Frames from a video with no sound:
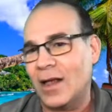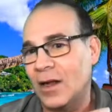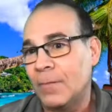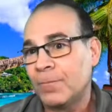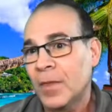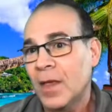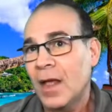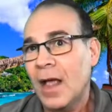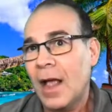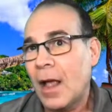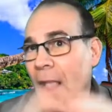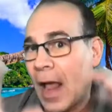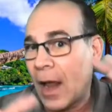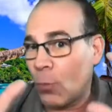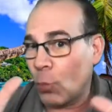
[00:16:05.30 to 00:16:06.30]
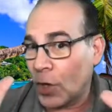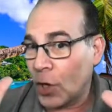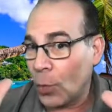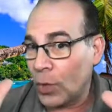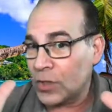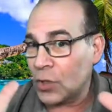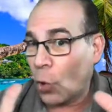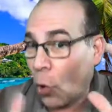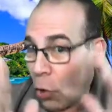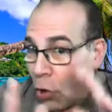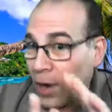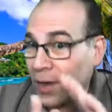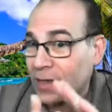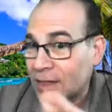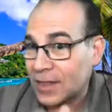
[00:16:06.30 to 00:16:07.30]
it. And we're going to
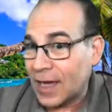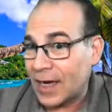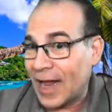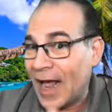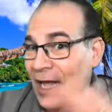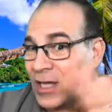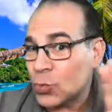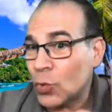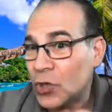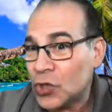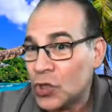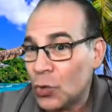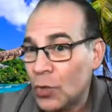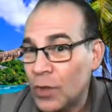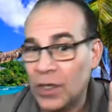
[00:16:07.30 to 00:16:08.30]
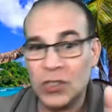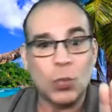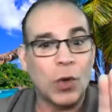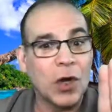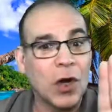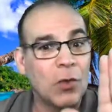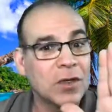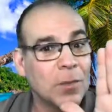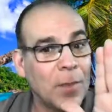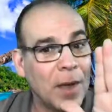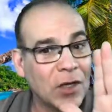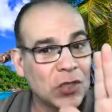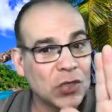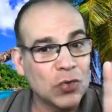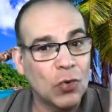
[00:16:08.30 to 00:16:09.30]
audit the data. As we're doing this, we're going to
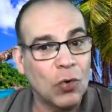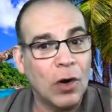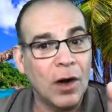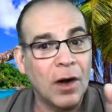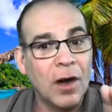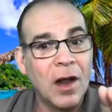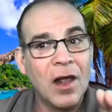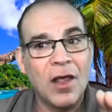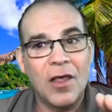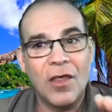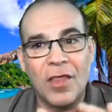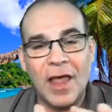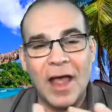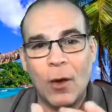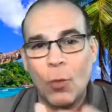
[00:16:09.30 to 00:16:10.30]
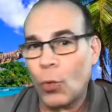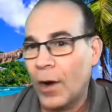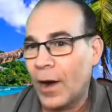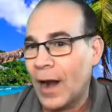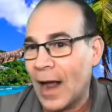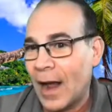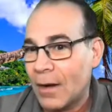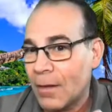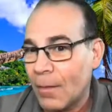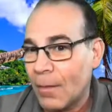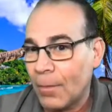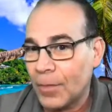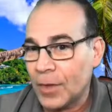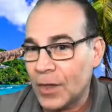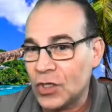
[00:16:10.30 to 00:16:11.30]
make sure that we're not
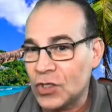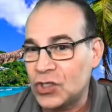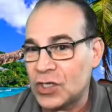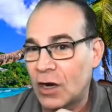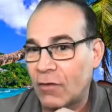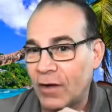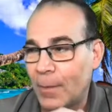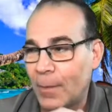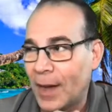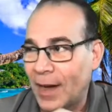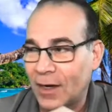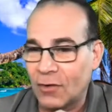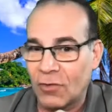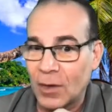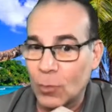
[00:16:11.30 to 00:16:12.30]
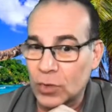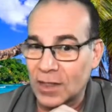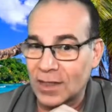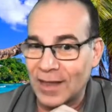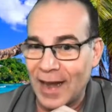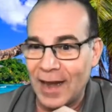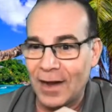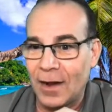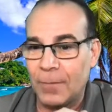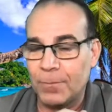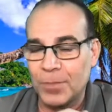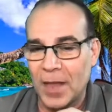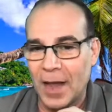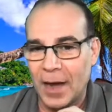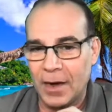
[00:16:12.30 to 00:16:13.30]
gerrymandering with the data
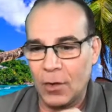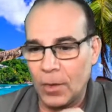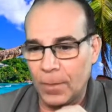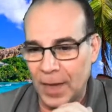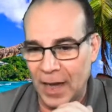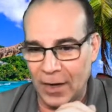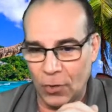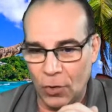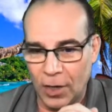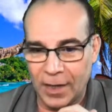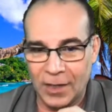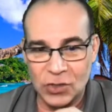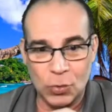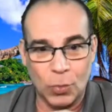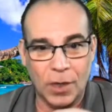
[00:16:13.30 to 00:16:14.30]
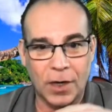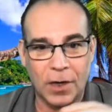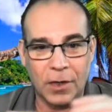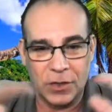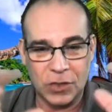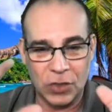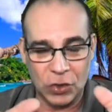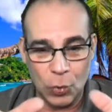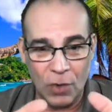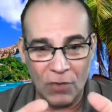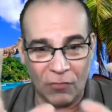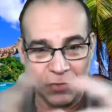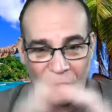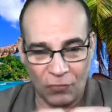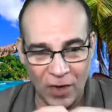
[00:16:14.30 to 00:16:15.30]
and auditing. So we're going to do it
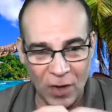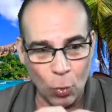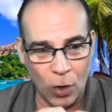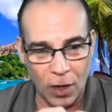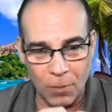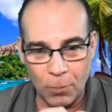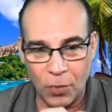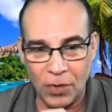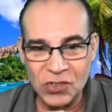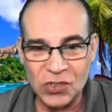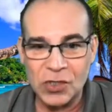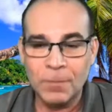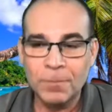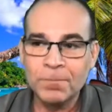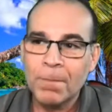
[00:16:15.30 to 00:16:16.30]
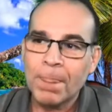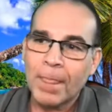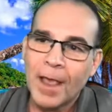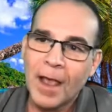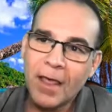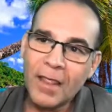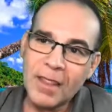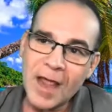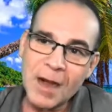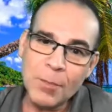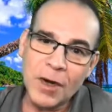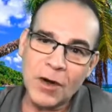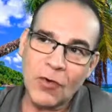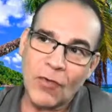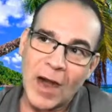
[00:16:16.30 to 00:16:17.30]
for 3 workbooks. And then I'm
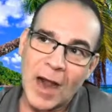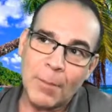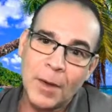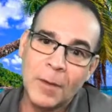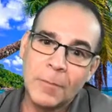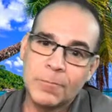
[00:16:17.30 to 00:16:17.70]
going to grab